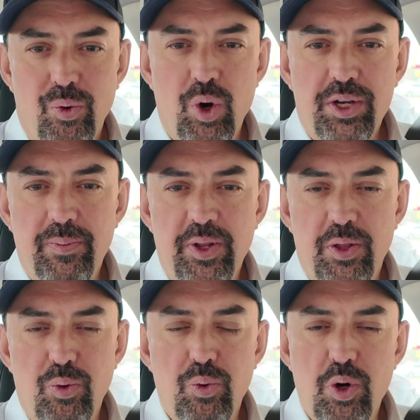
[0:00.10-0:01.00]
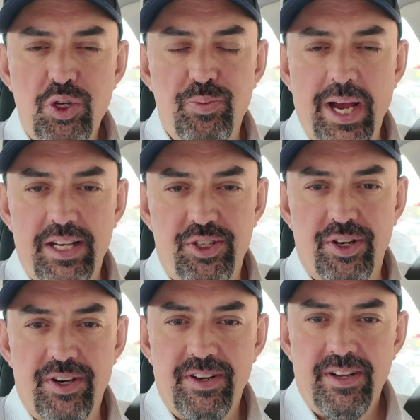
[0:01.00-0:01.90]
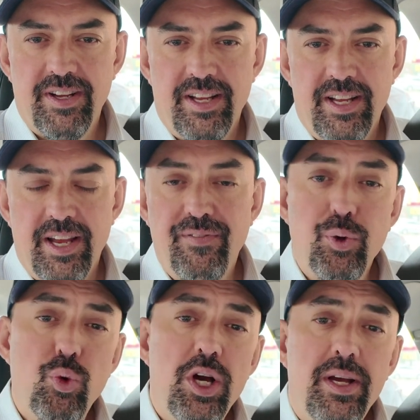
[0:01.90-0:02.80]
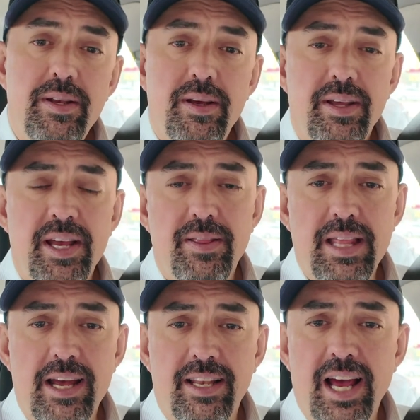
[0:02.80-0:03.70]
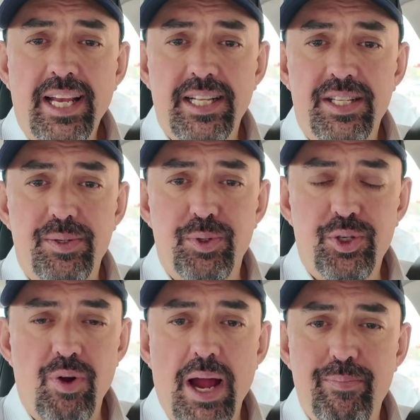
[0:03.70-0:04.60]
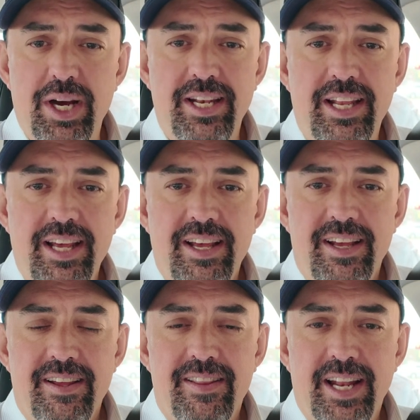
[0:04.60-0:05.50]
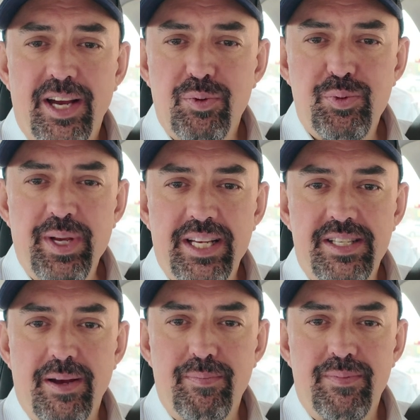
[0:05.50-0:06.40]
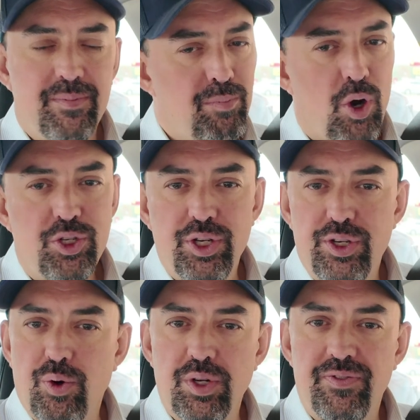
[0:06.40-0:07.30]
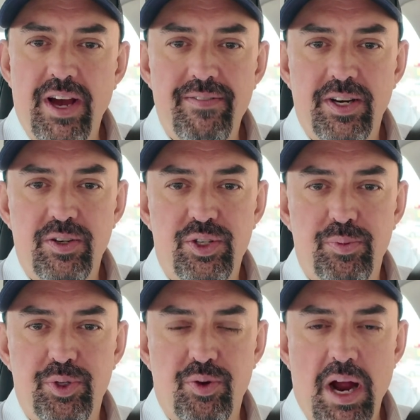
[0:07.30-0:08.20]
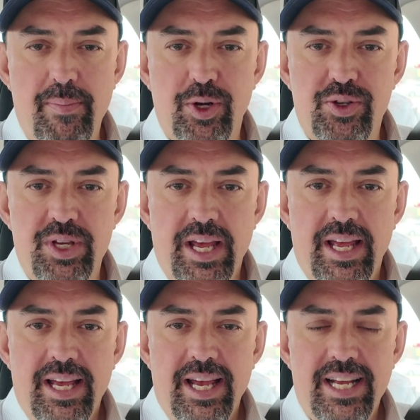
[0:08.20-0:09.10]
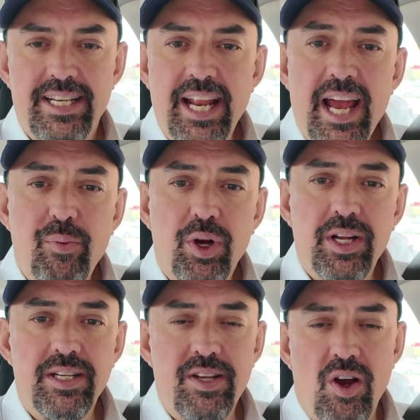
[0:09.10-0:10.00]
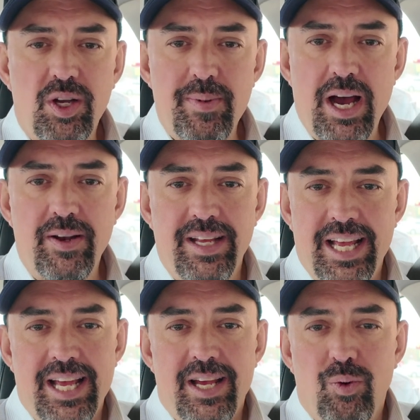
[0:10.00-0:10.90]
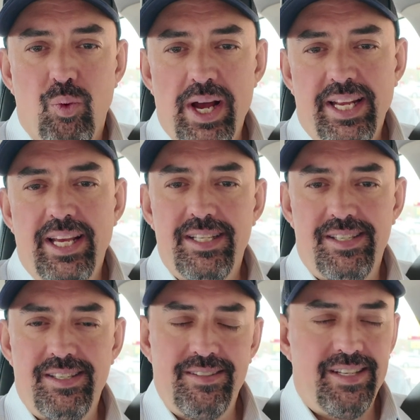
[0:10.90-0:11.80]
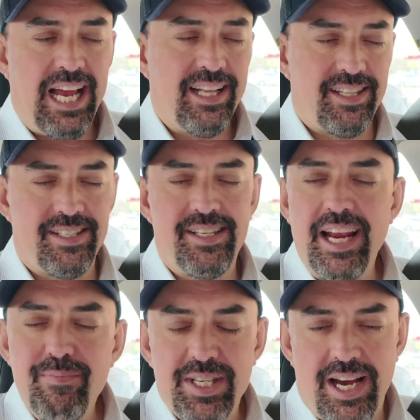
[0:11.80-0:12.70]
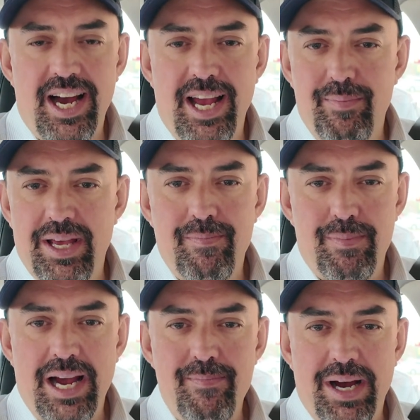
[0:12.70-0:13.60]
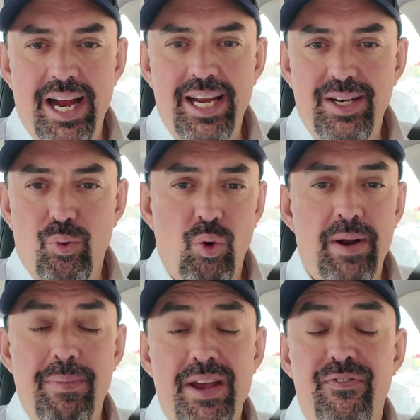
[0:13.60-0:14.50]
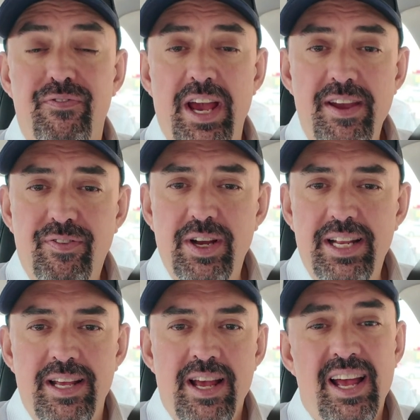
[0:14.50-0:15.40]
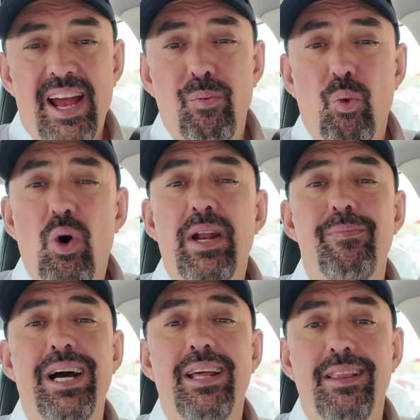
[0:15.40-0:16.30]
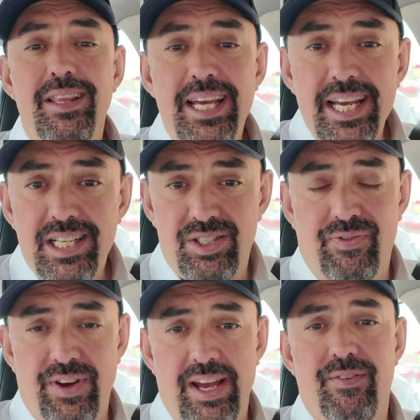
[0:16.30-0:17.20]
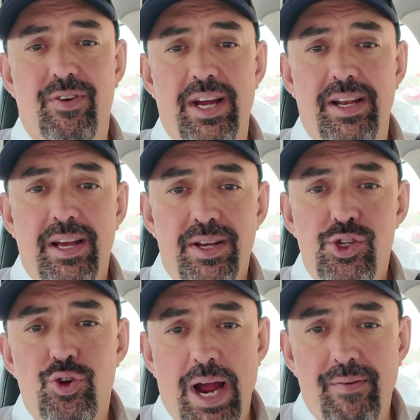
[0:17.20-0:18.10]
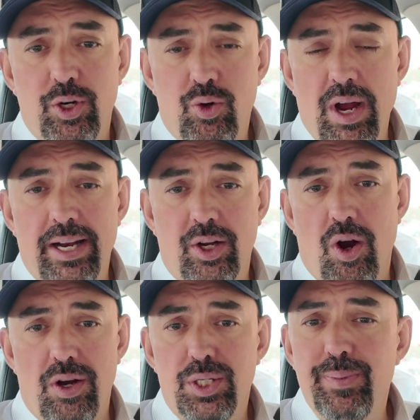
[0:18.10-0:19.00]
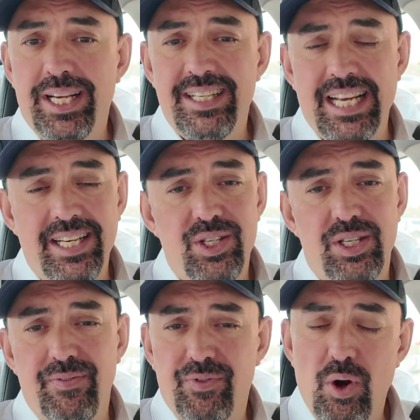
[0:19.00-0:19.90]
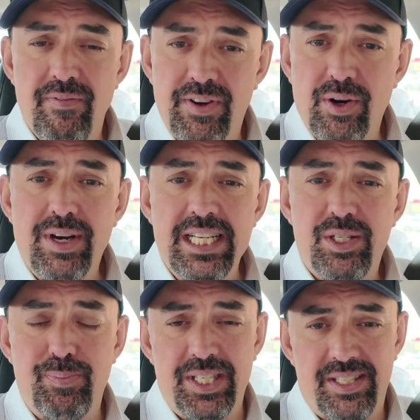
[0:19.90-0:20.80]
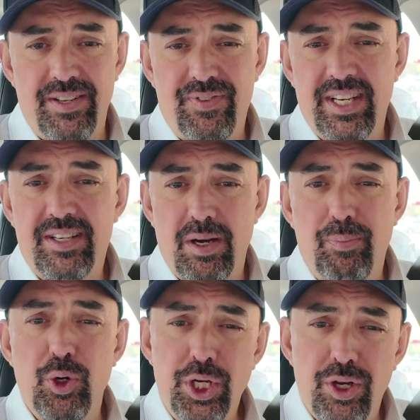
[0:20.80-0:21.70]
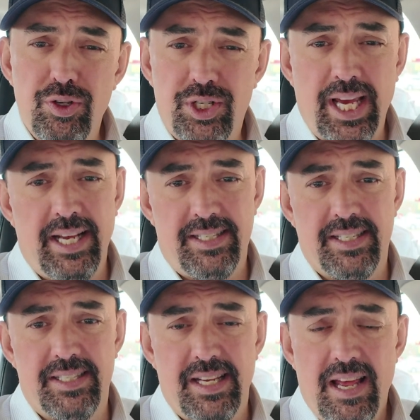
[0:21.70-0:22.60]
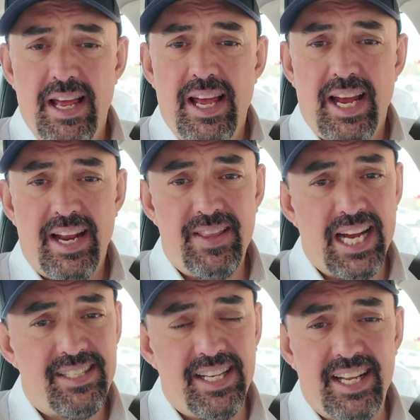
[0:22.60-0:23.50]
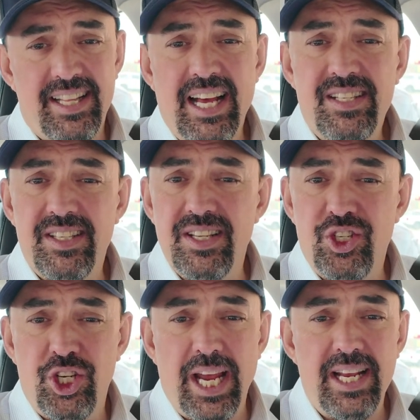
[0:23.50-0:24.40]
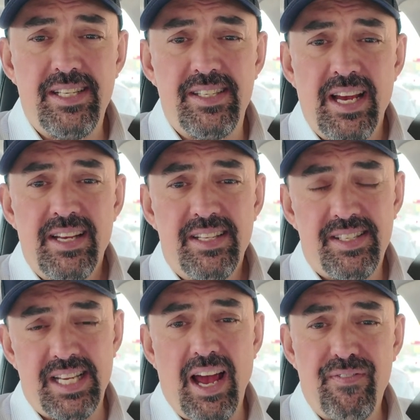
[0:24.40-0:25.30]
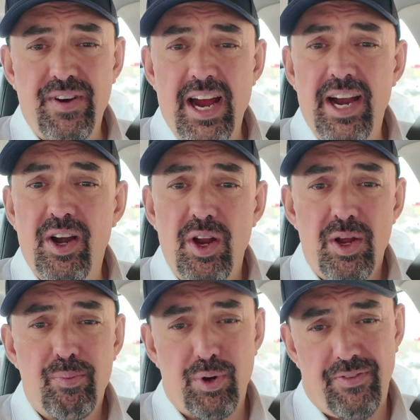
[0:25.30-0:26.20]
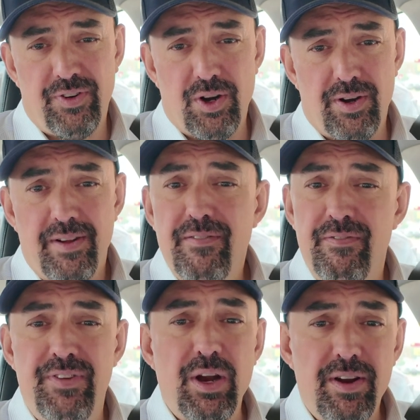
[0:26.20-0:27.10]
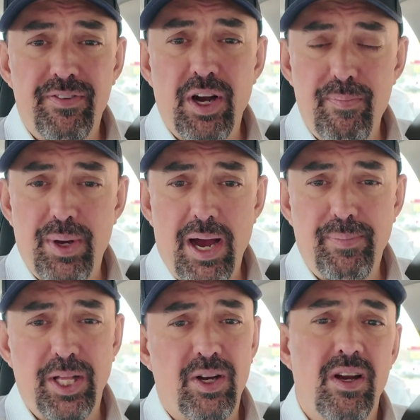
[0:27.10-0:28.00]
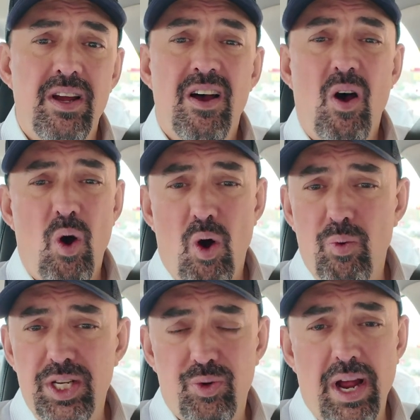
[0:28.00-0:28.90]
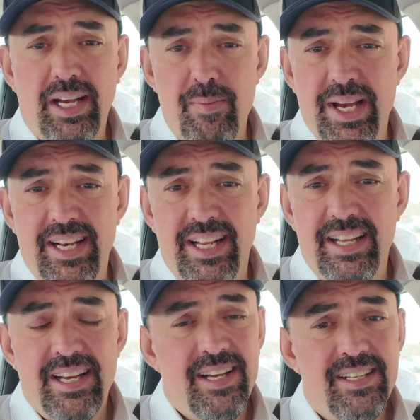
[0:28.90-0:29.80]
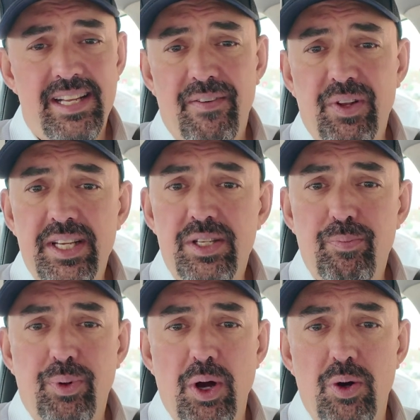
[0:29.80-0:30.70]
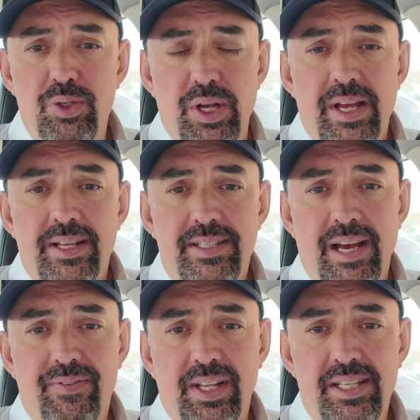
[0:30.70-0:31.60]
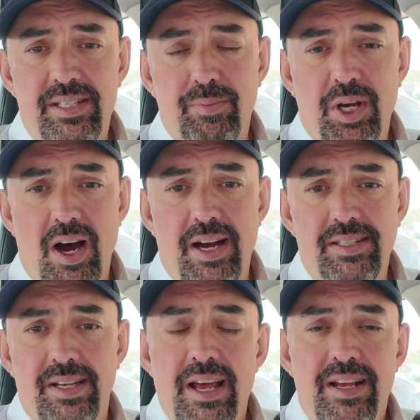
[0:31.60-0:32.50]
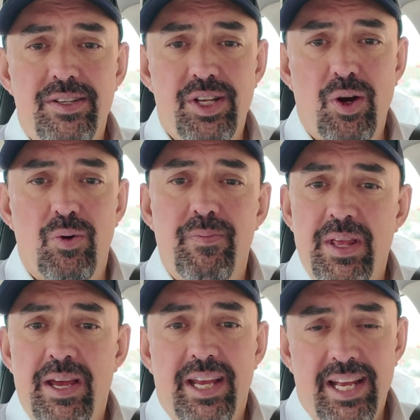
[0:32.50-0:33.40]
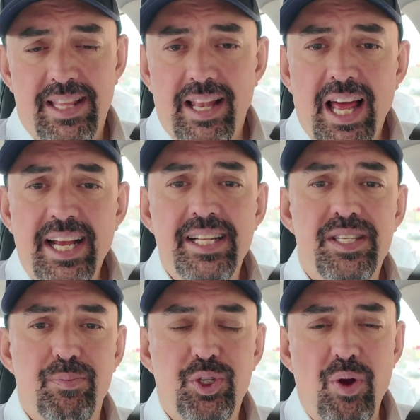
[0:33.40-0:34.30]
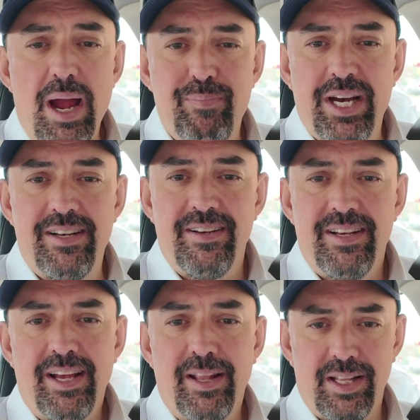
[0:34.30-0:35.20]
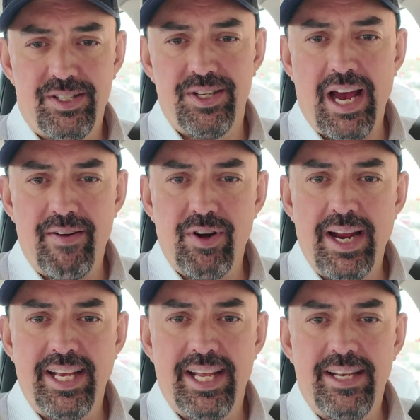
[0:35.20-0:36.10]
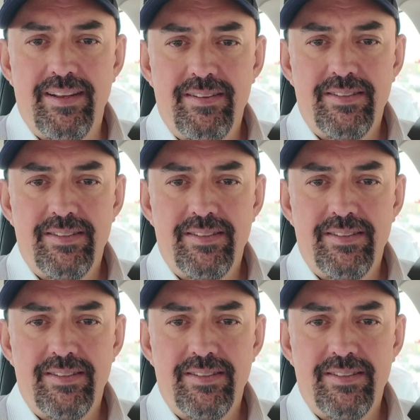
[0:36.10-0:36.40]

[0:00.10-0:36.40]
Welcome to the Rewards Master. If you would, hit that like and subscribe button. That helps me as I'm marching towards 500 subscribers. And today we're going to talk about what is, at the same time, in my mind, one of my favorite and one of my least favorite travel credit cards, because I use it for a very specific couple use cases. And that's it. And that's the Chase Sapphire Preferred. Very, very popular. Always recommended. Definitely some pros, definitely some cons. So hit that like and subscribe button and let's dive right in.